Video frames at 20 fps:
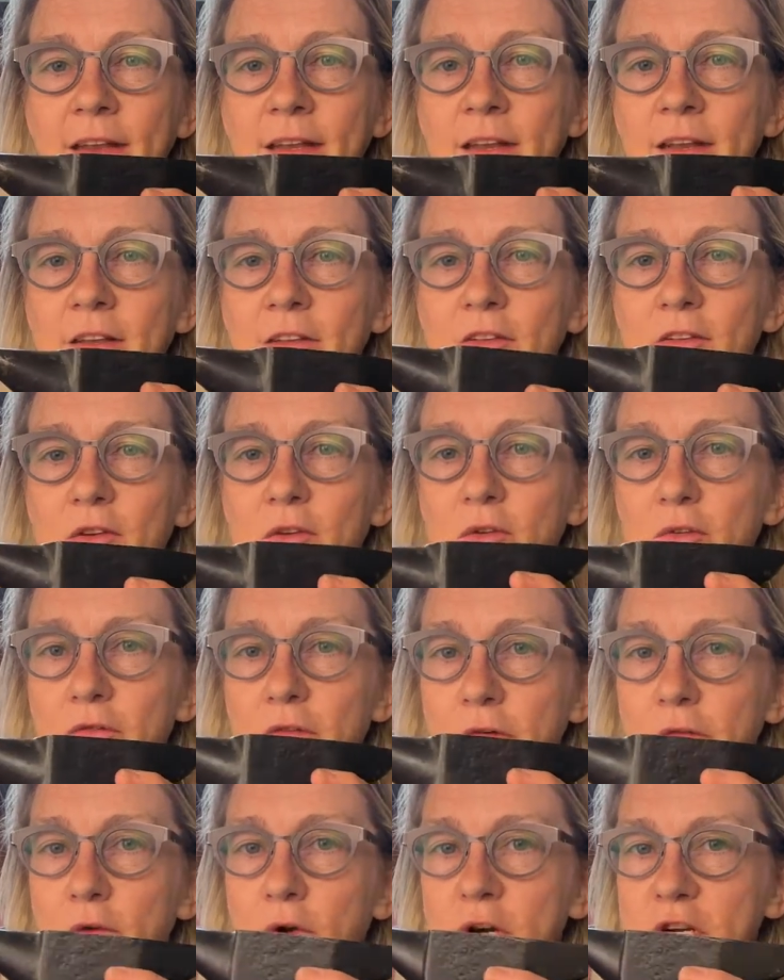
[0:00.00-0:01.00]
it is used
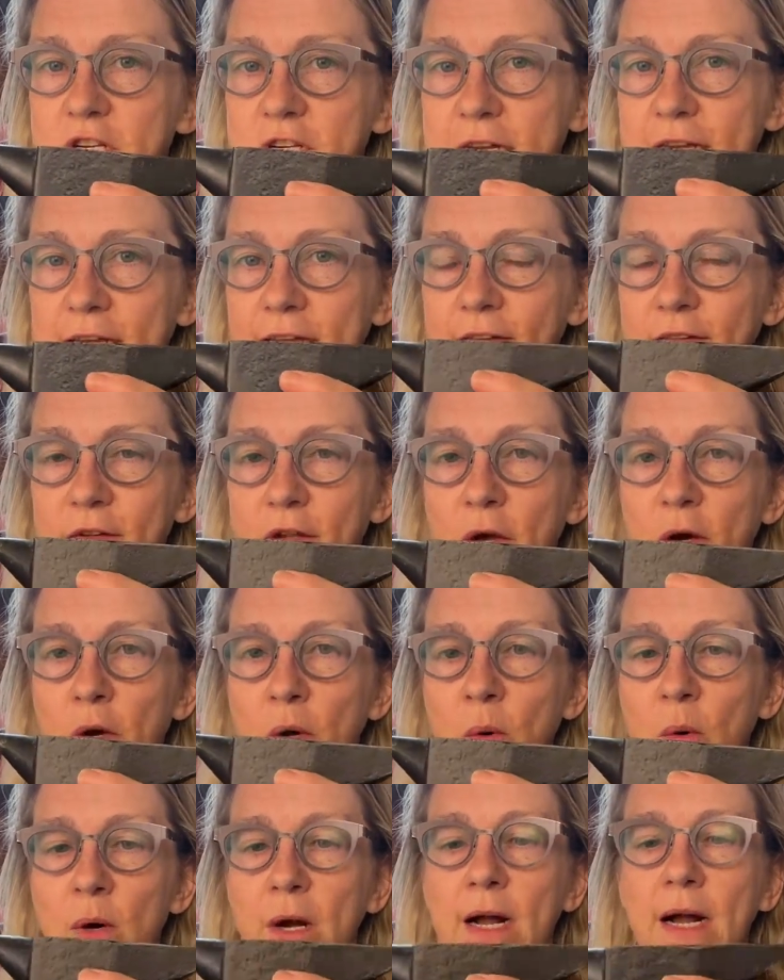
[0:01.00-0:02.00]
for forging.
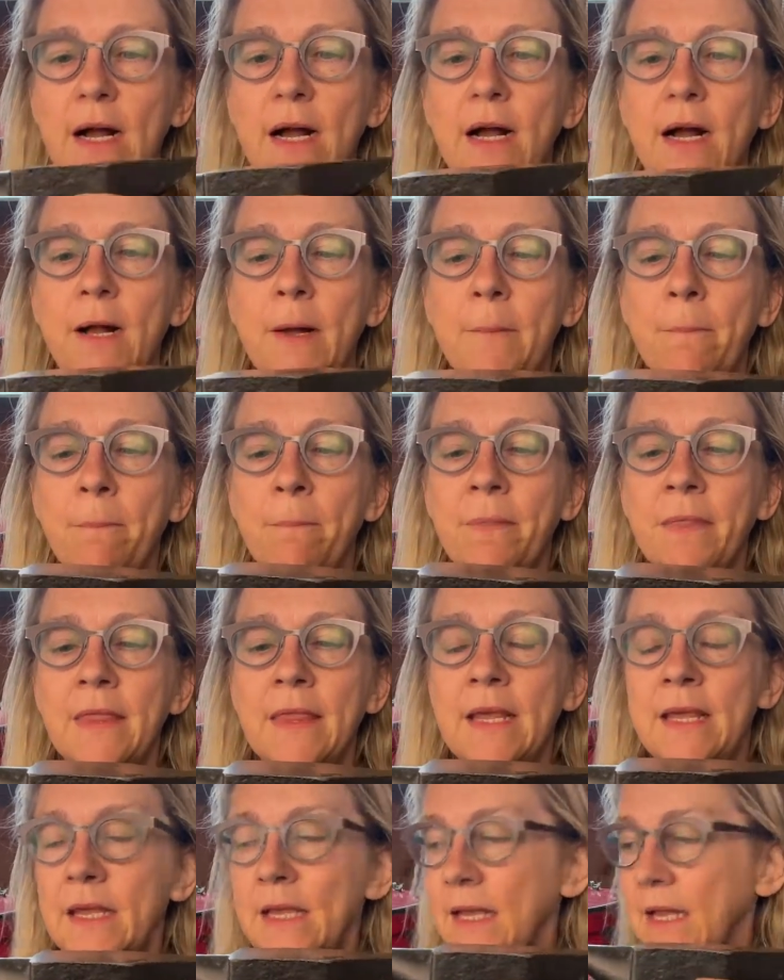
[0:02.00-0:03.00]
So
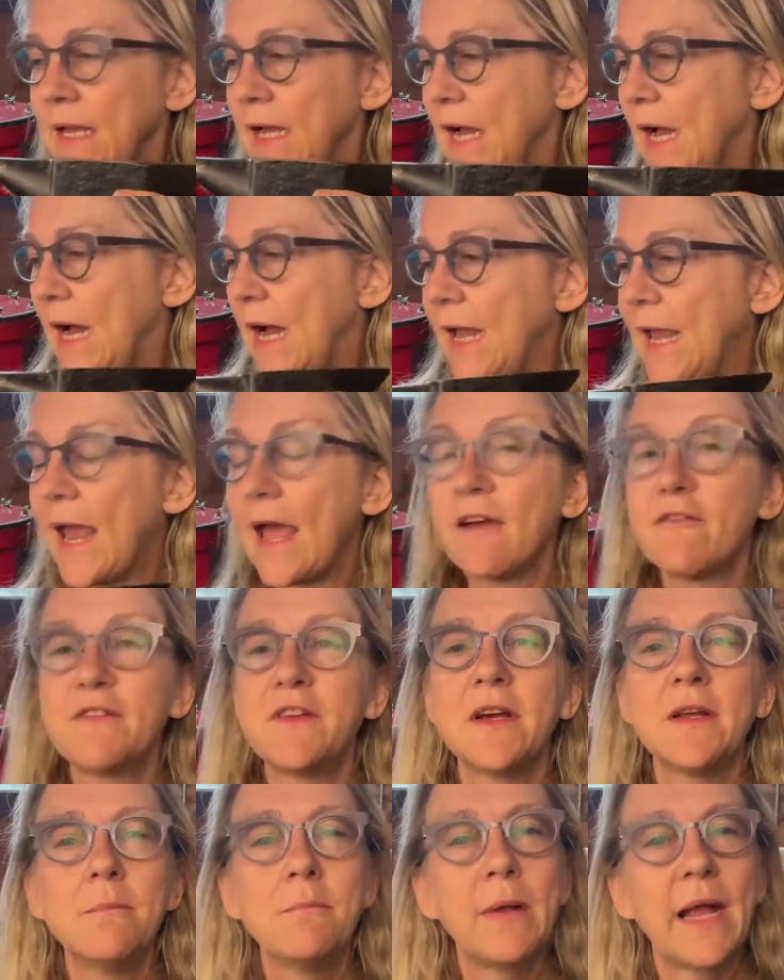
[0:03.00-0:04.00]
I have
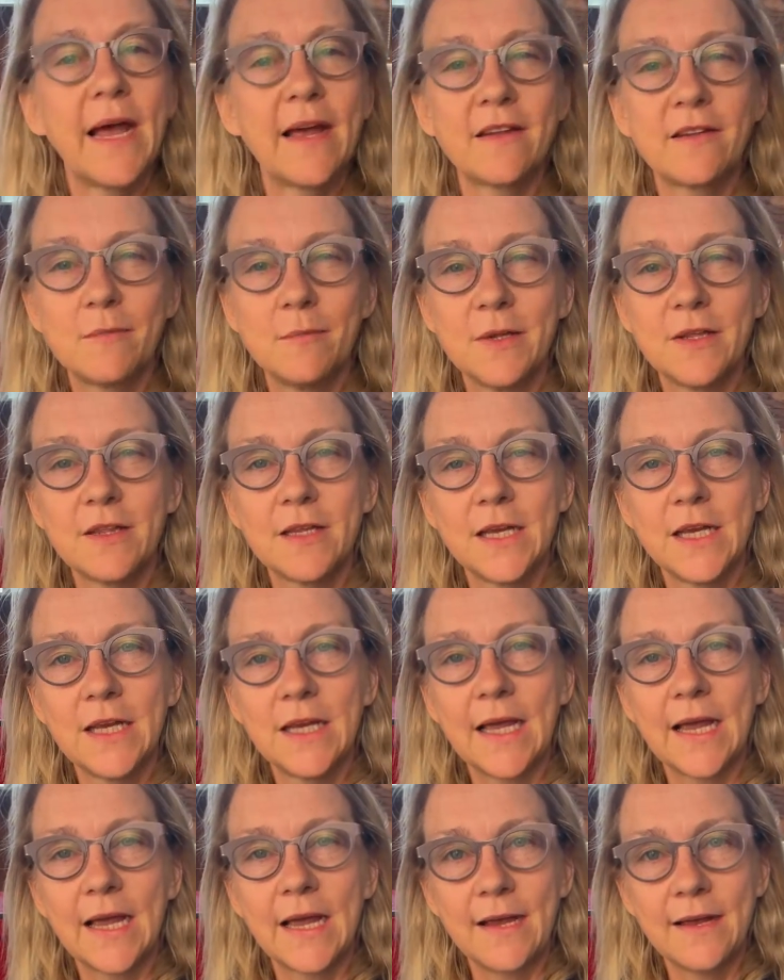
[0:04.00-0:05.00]
done
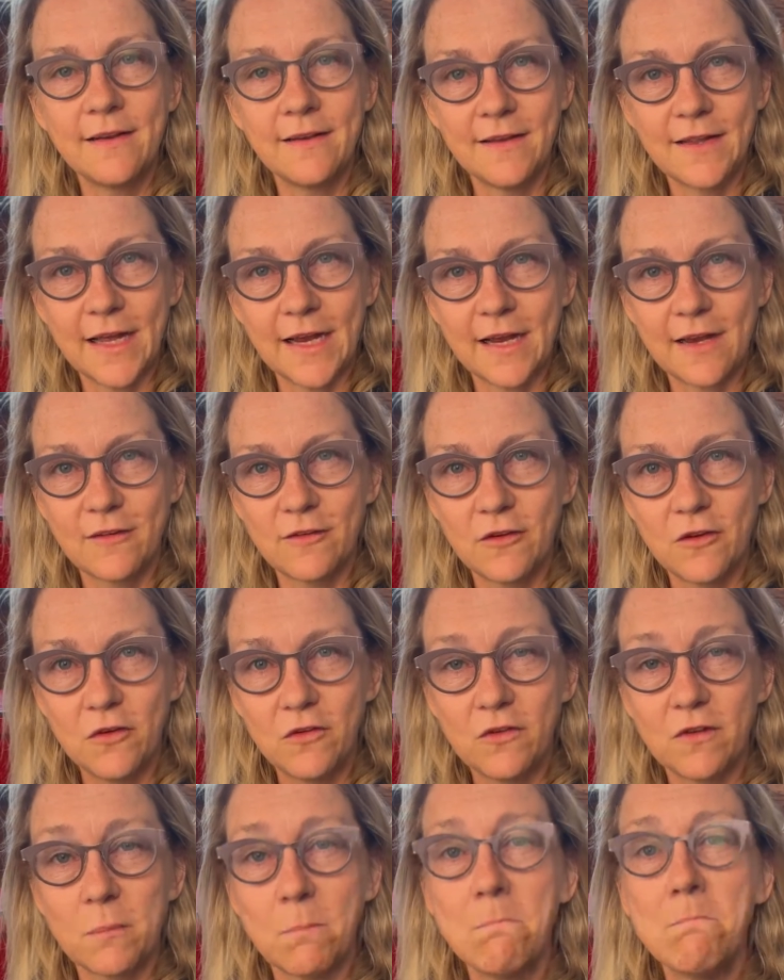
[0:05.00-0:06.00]
blacksmithing, and in that case you
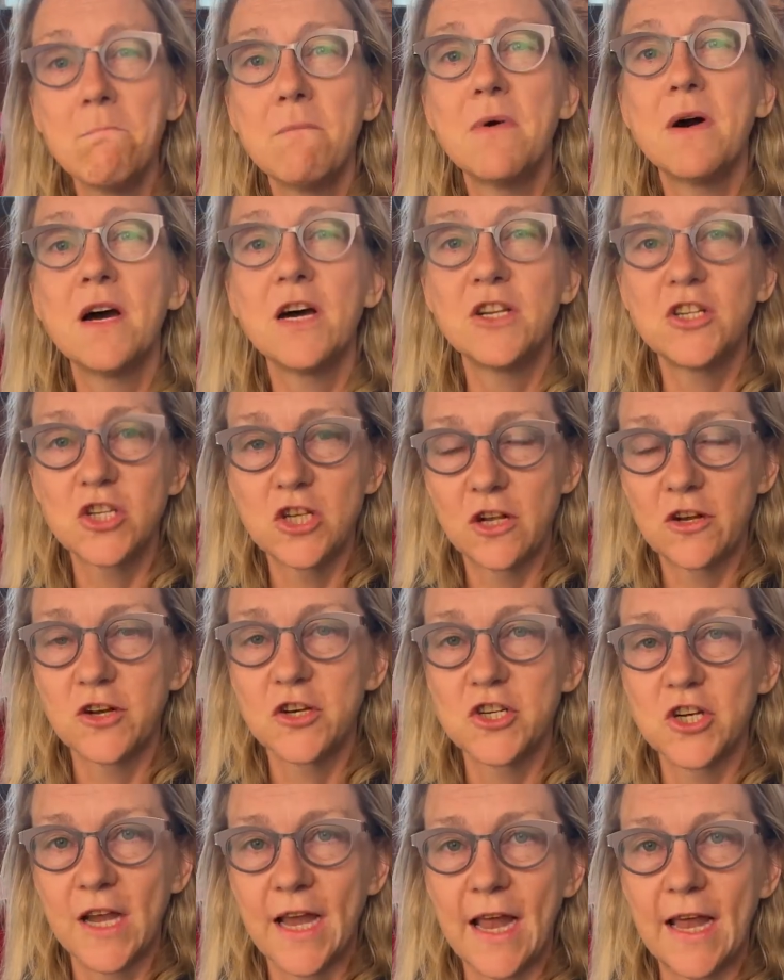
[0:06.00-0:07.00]
use a much
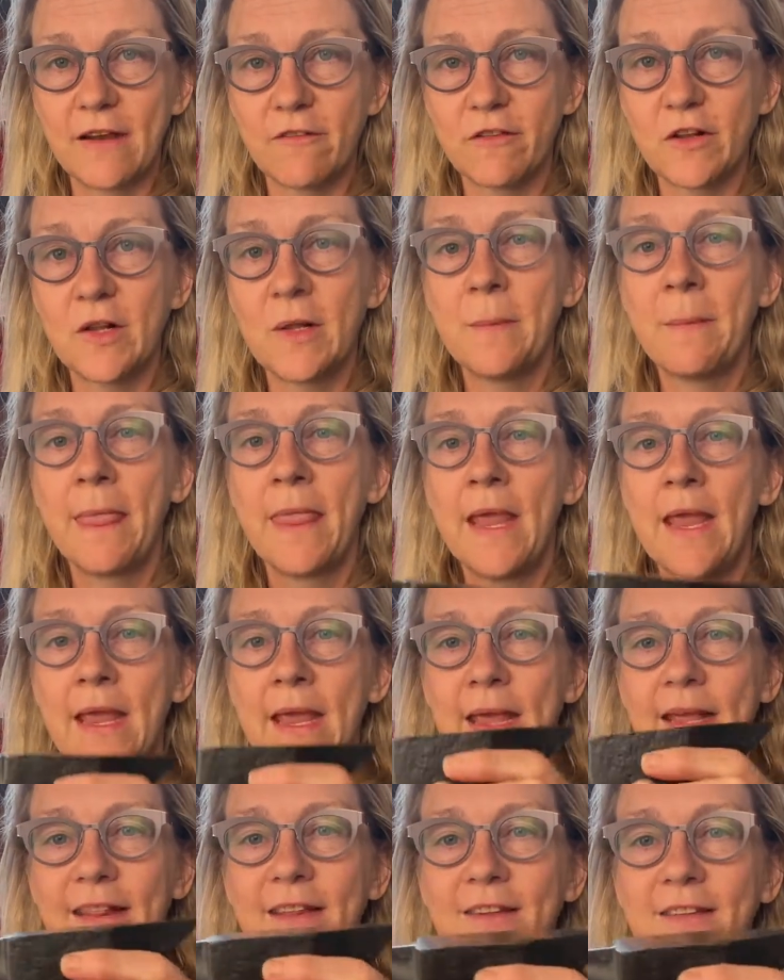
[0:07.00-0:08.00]
larger anvil.
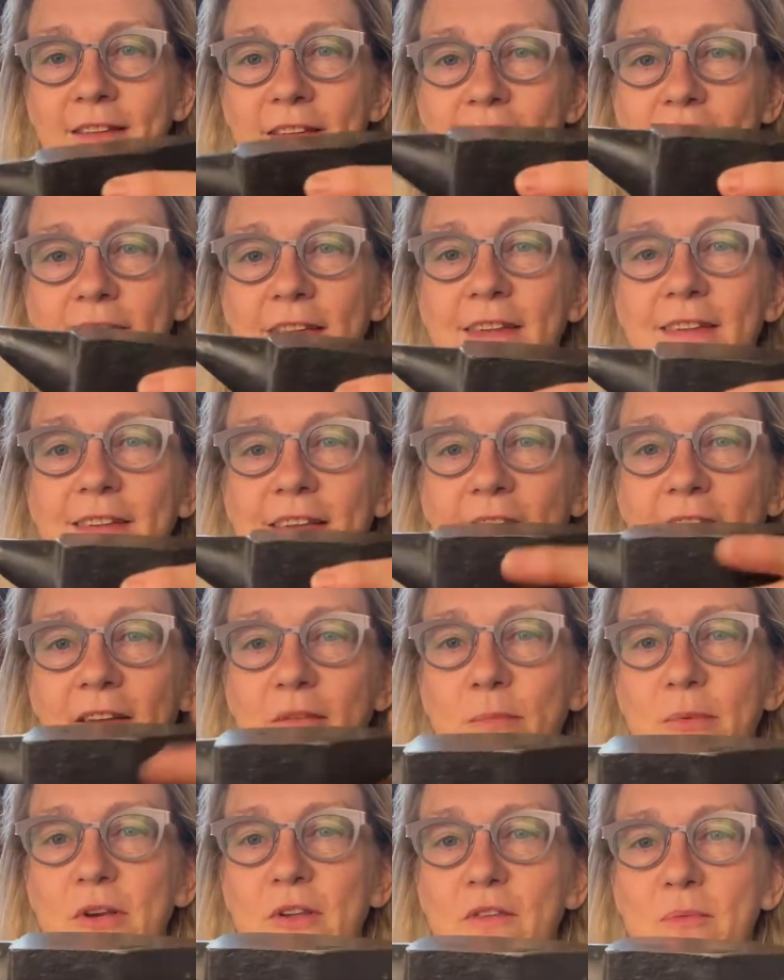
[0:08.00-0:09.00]
This guy's
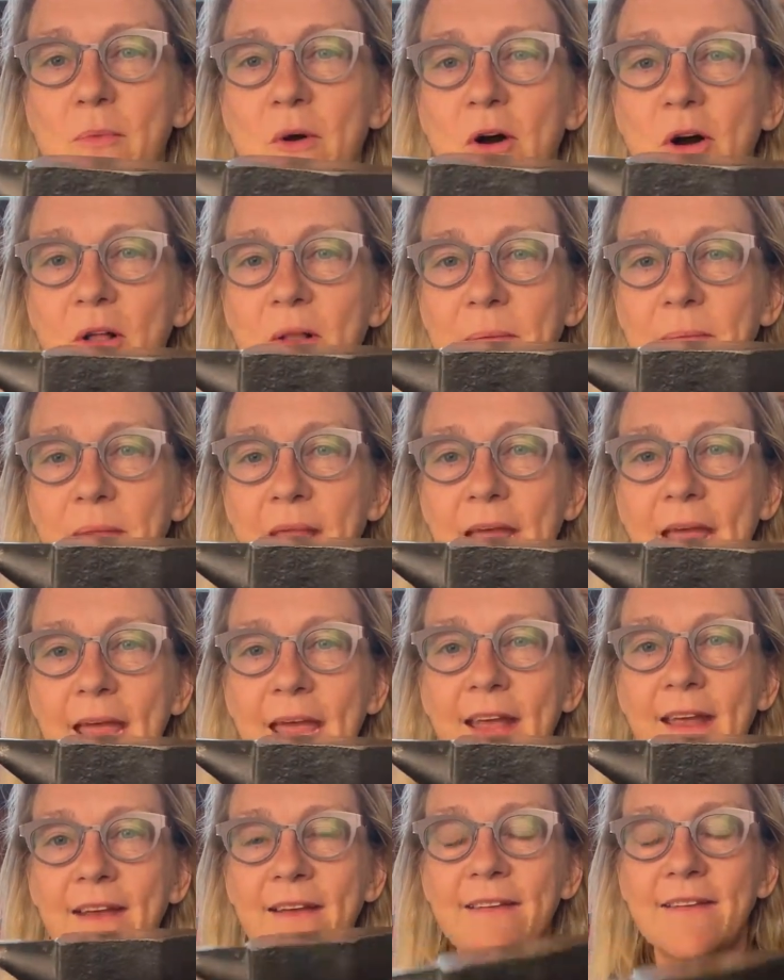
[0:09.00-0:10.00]
pretty small,
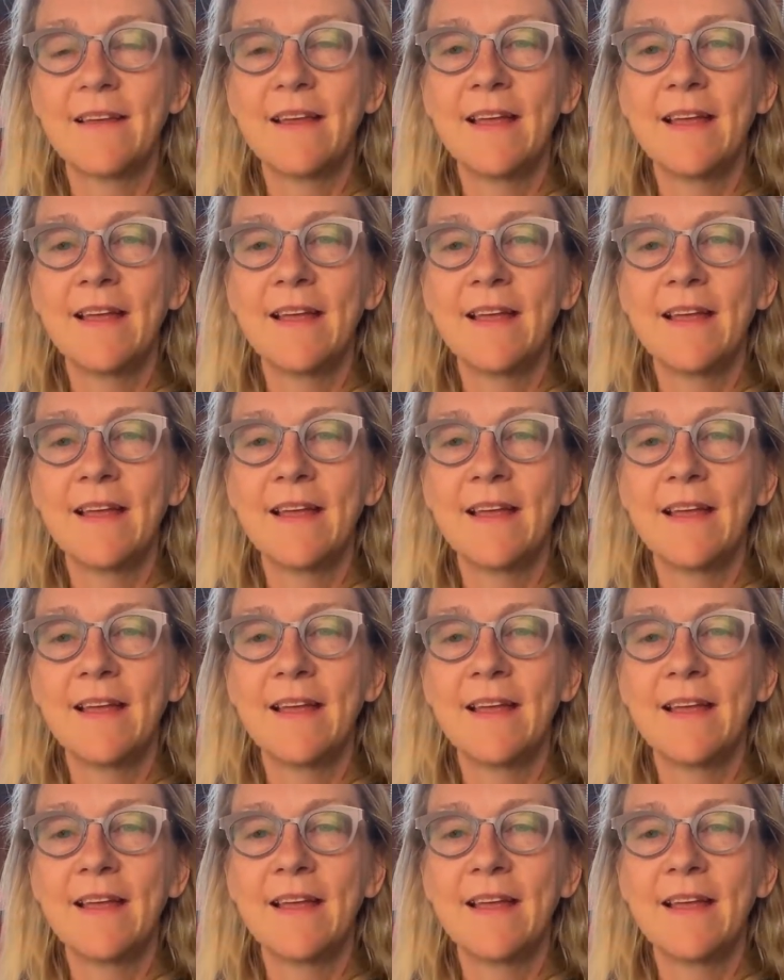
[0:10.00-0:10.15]
and